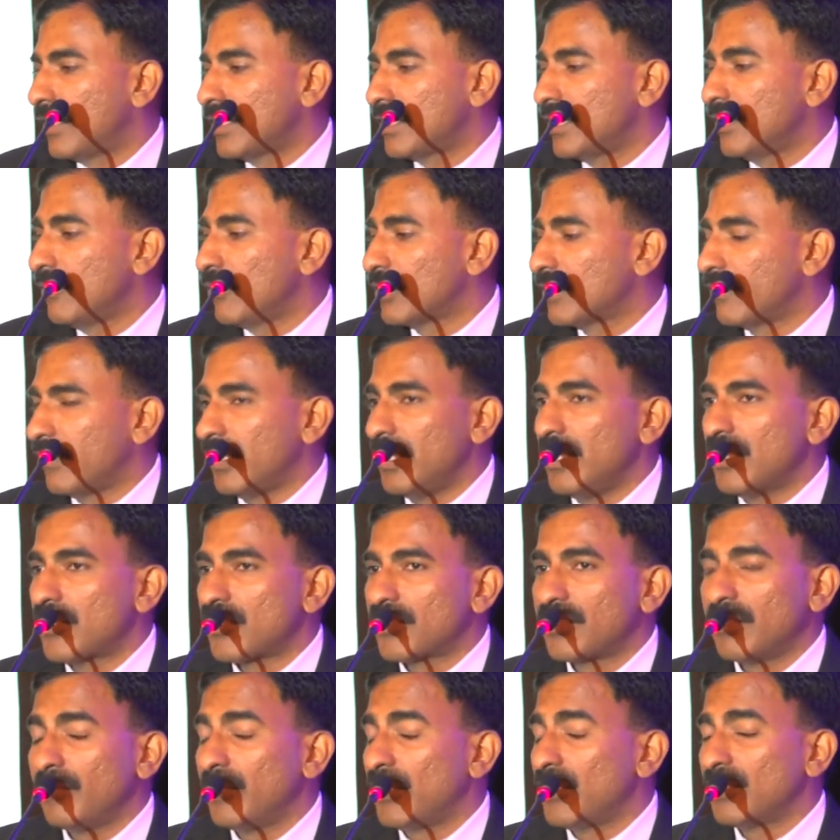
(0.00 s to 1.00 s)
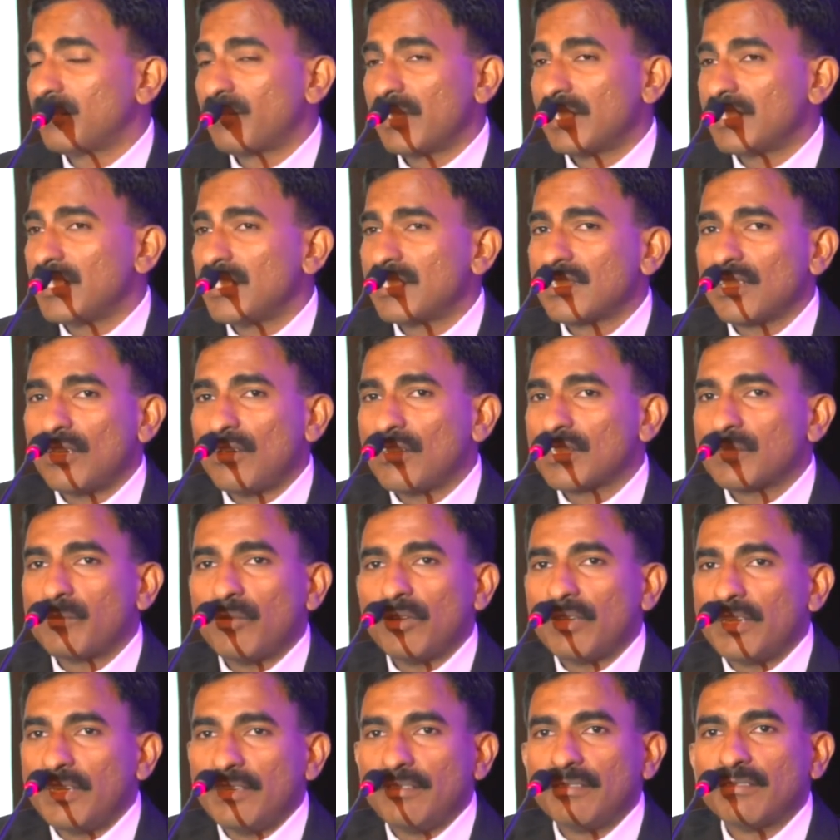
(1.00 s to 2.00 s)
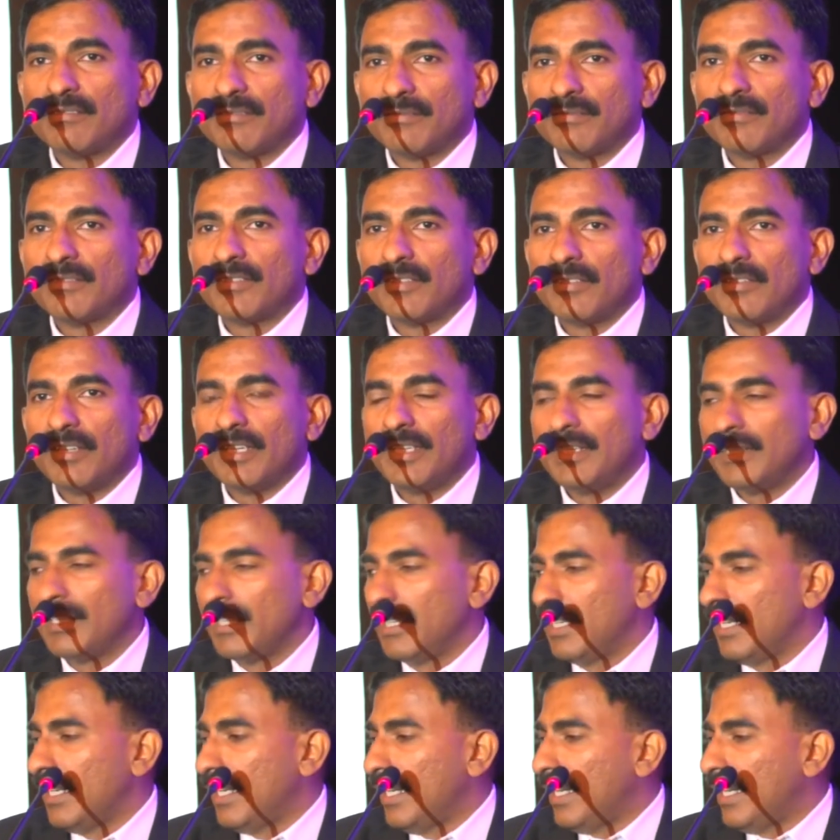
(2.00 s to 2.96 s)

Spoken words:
Brazil was very interesting because Brazil is a hotspot now, right?